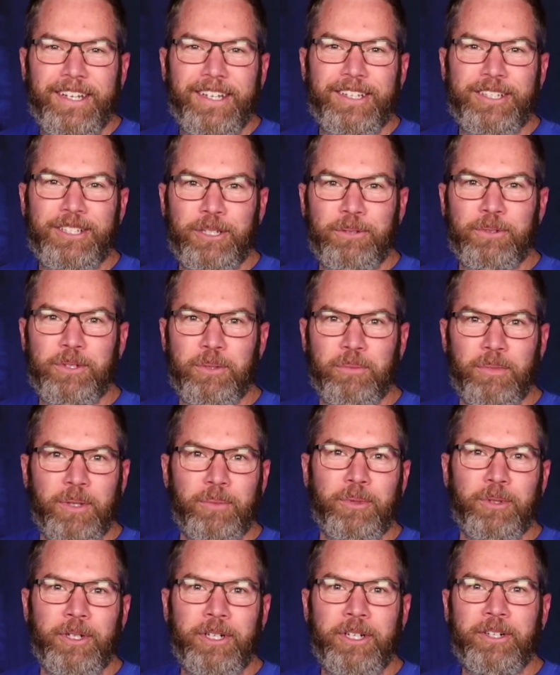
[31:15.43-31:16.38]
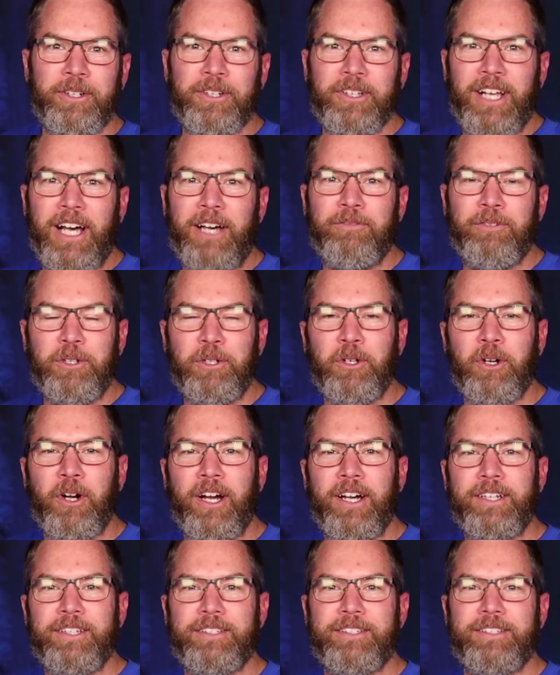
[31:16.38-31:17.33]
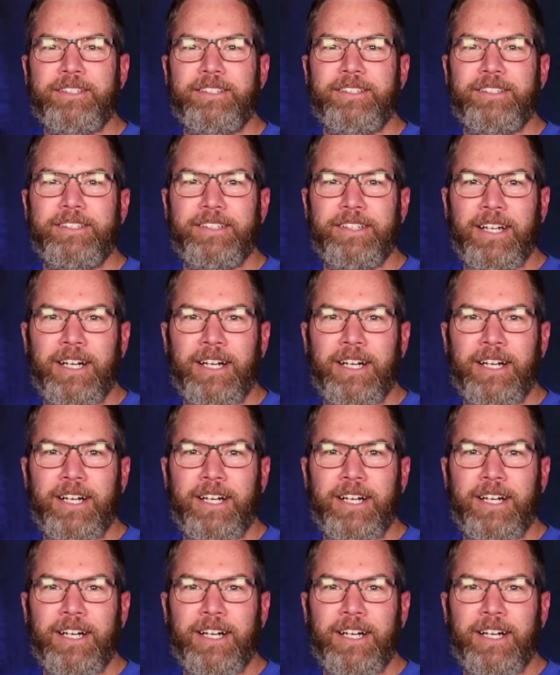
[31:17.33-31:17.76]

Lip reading: She was a member here at Life in Christ.